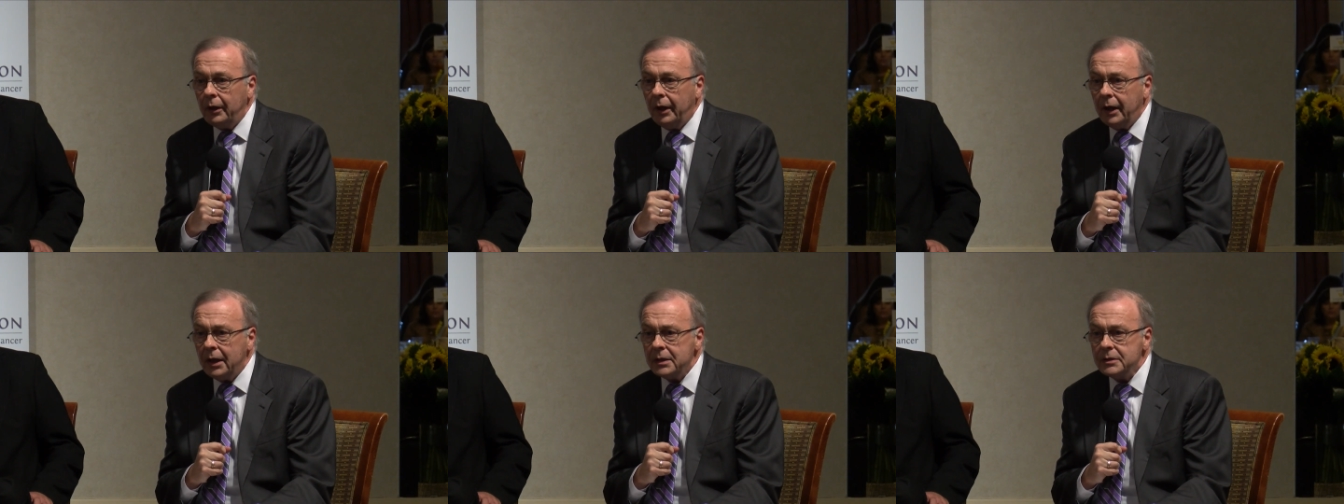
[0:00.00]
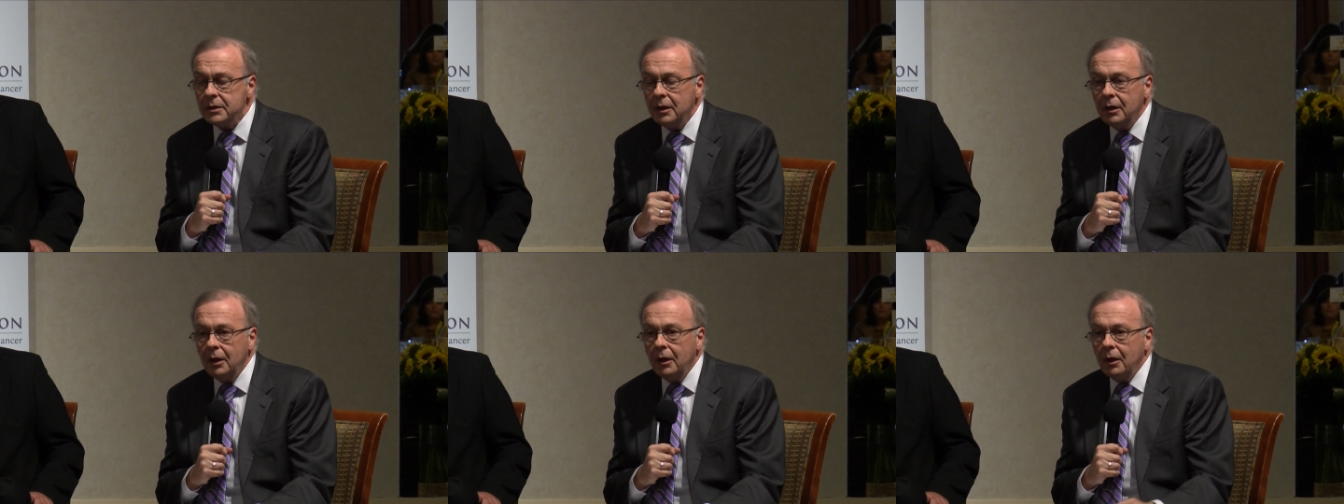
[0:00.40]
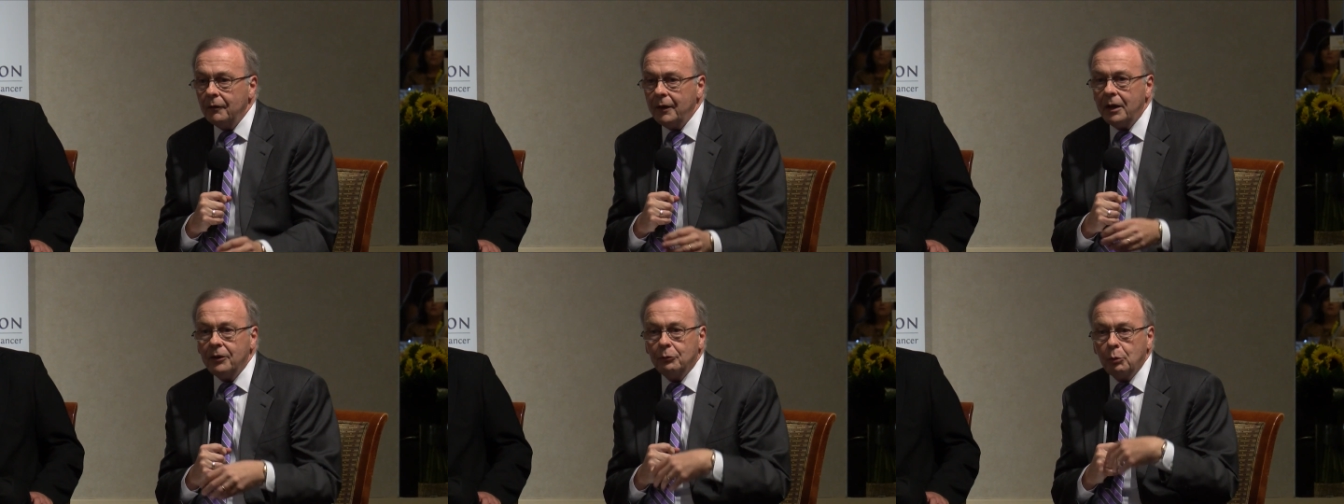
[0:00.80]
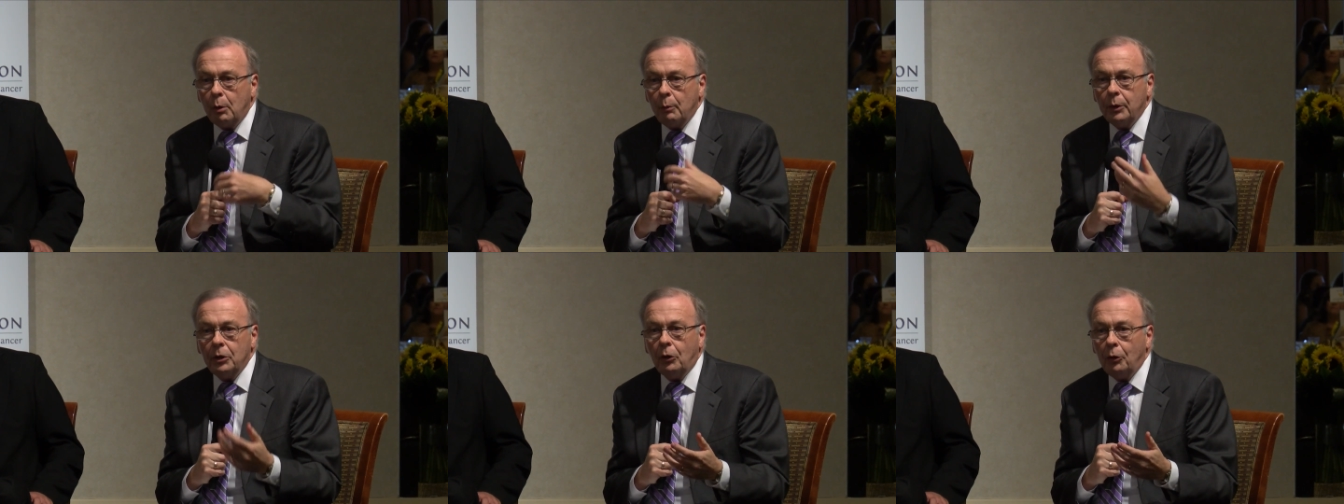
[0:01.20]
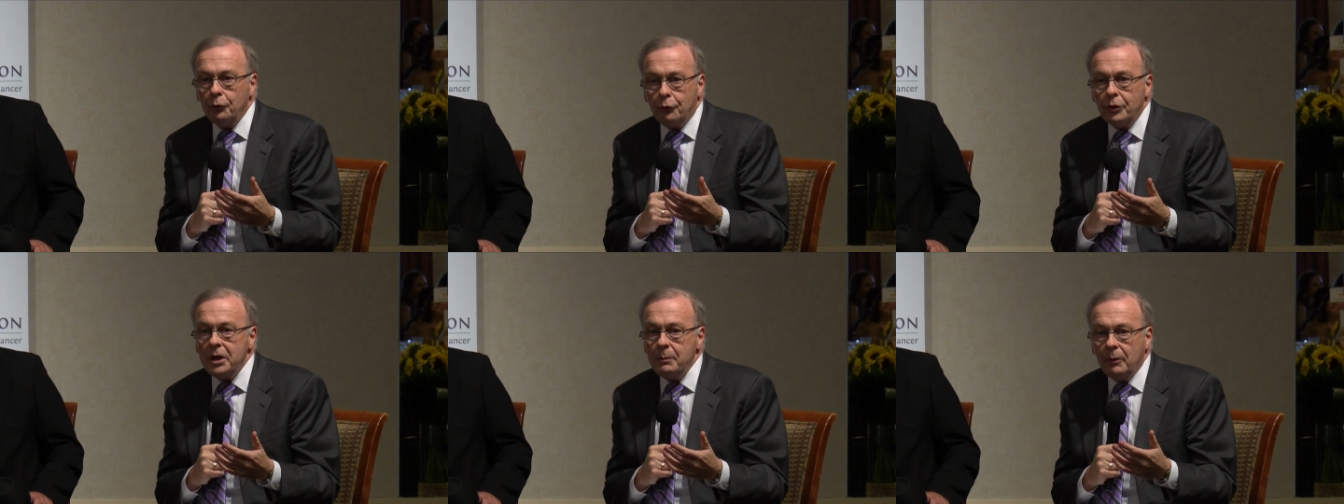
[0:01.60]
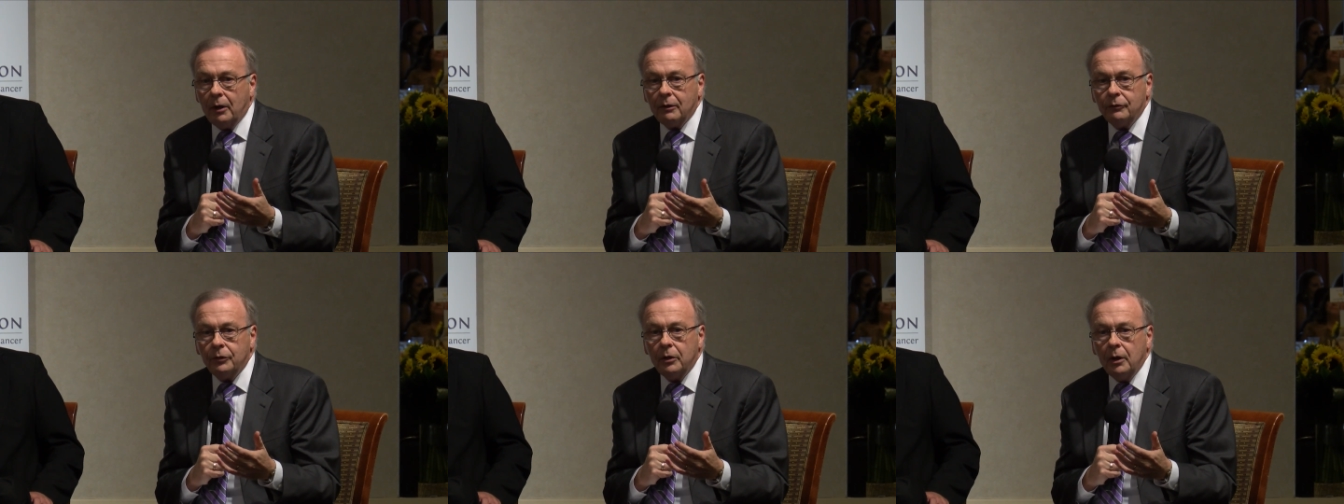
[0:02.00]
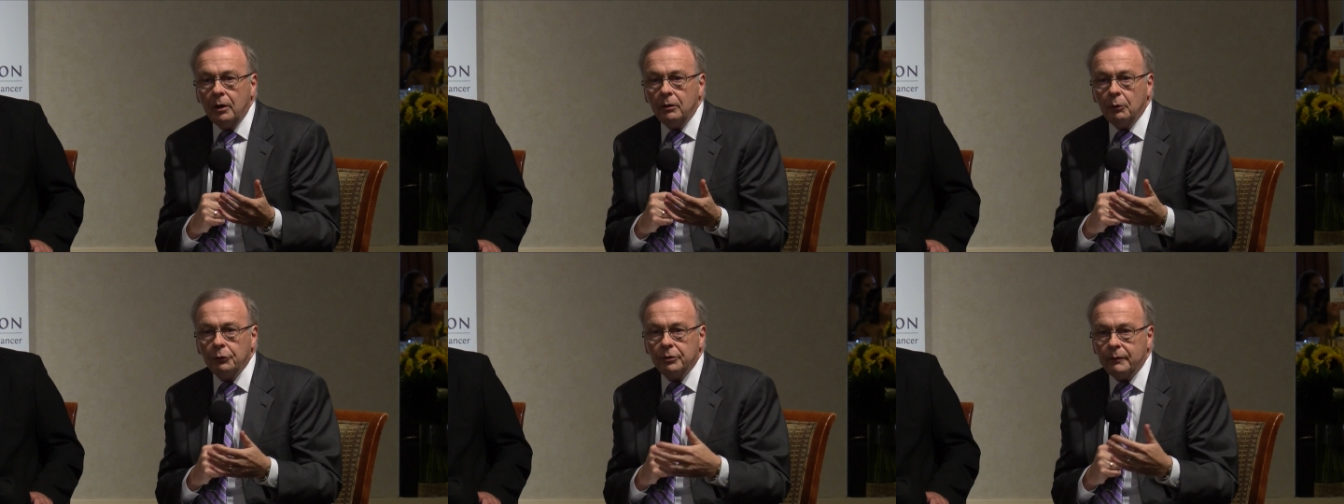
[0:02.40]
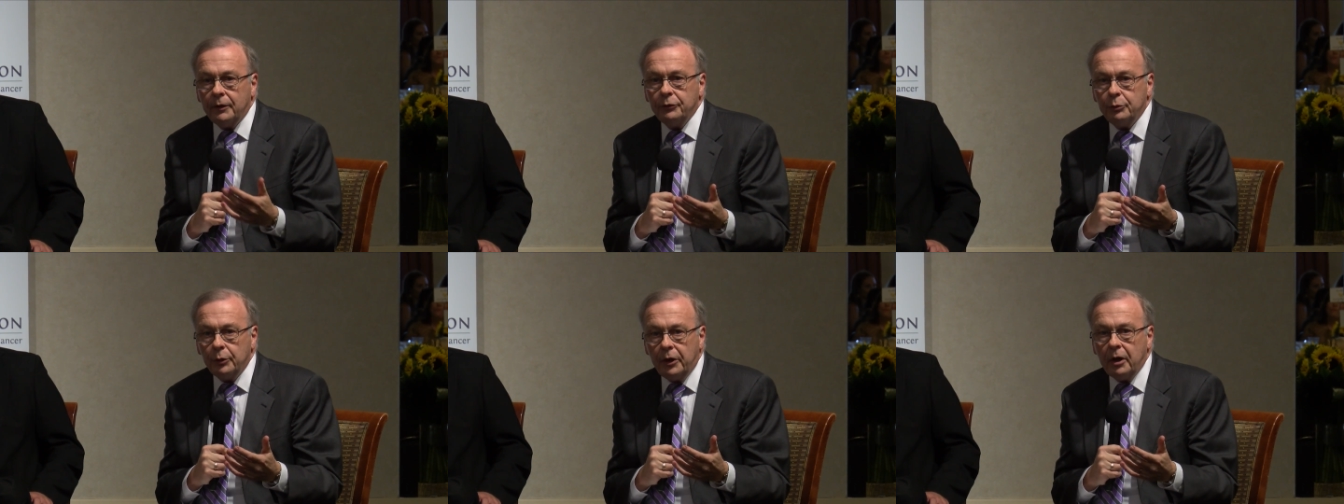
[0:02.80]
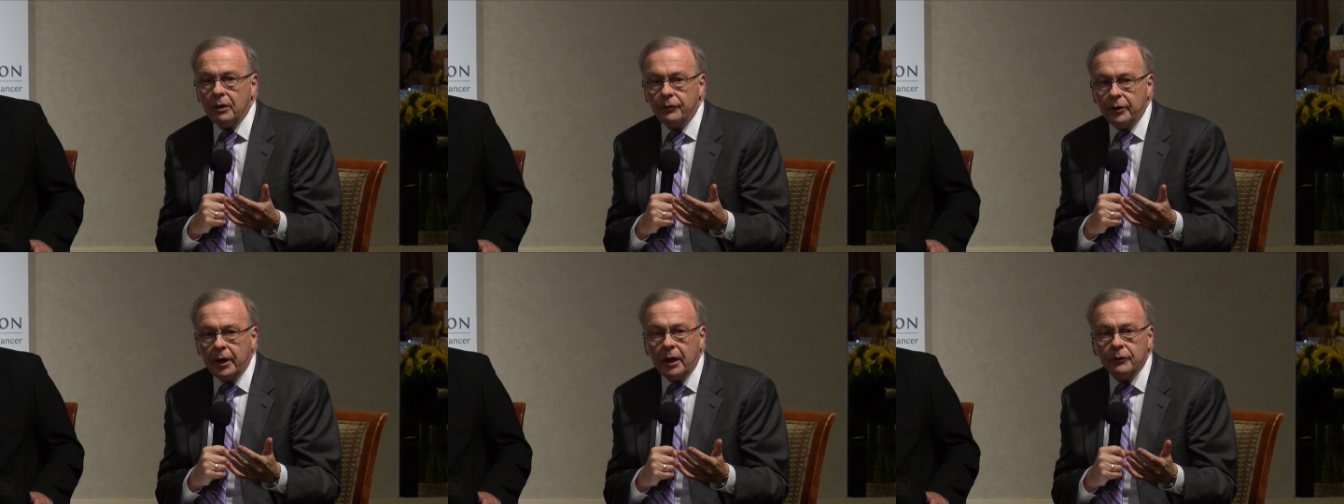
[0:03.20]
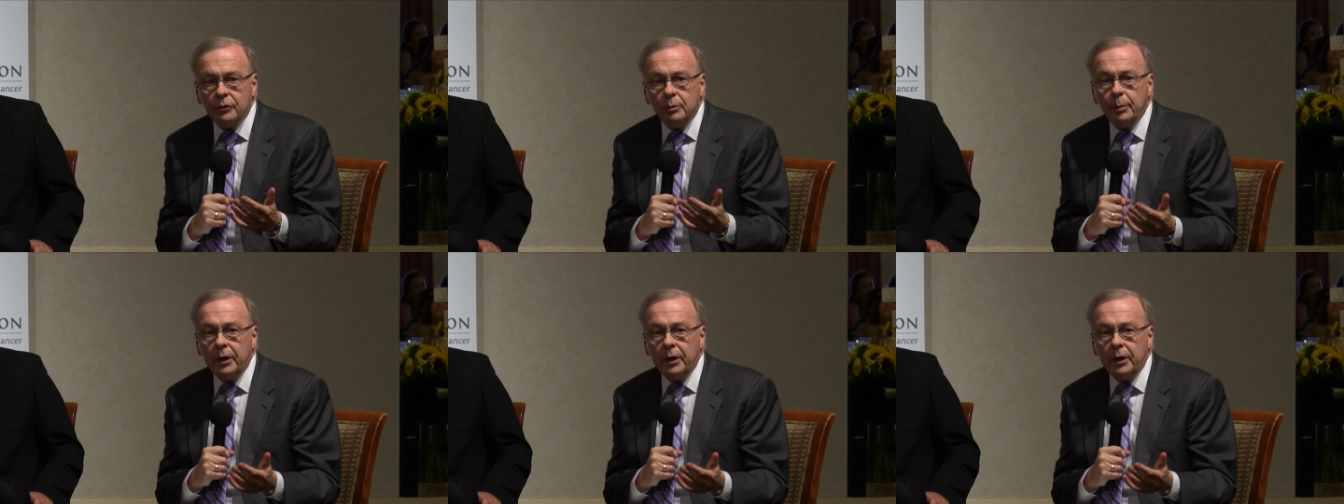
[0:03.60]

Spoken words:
And that is what we all dream of, those of us who care for cancer